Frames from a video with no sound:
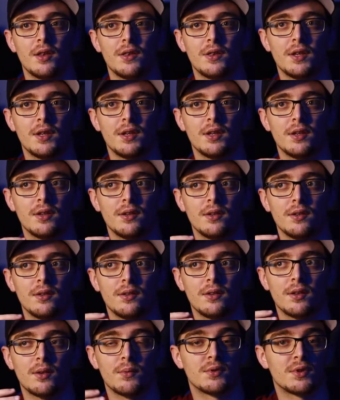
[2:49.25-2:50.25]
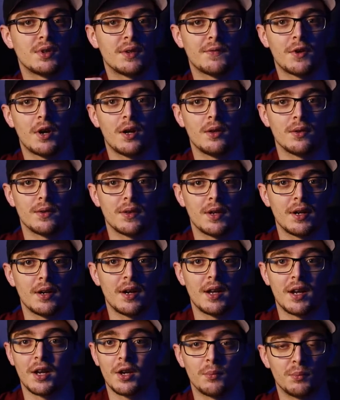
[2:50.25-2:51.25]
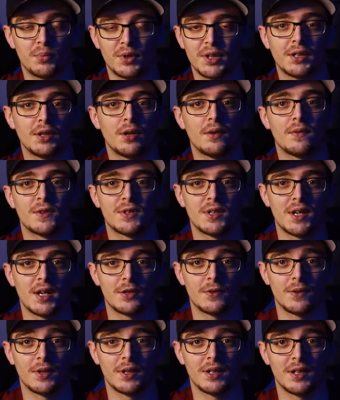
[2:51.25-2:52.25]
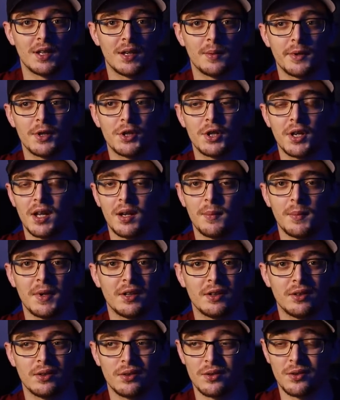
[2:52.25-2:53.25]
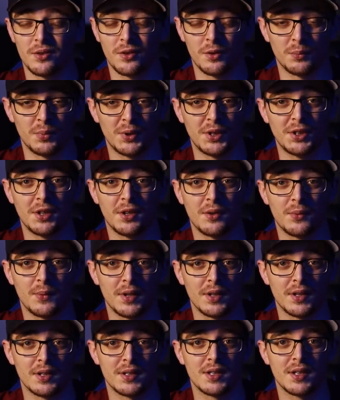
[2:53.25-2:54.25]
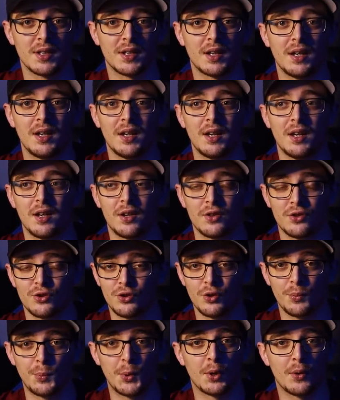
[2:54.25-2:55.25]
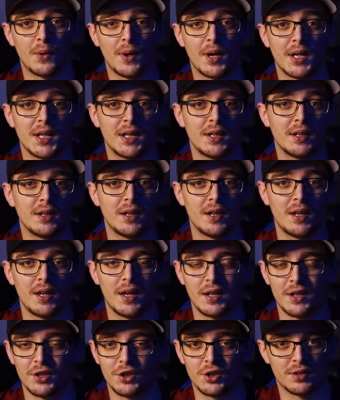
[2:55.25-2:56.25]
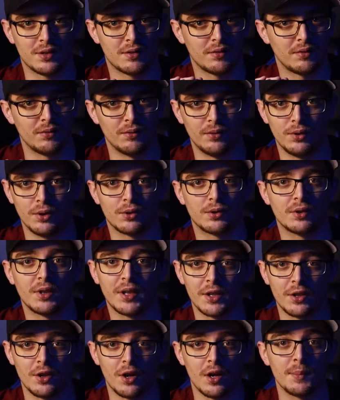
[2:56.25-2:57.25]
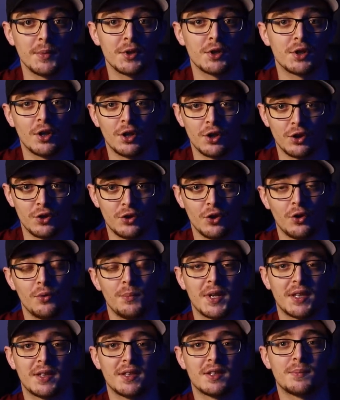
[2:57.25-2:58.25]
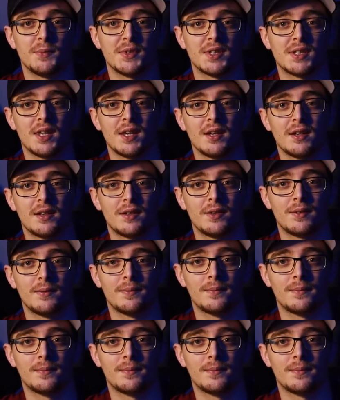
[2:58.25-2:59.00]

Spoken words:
there was enough color there. And I completely oversaturated the image and it made it look completely unrealistic, super grainy, and it just looked like garbage. Don't make this mistake.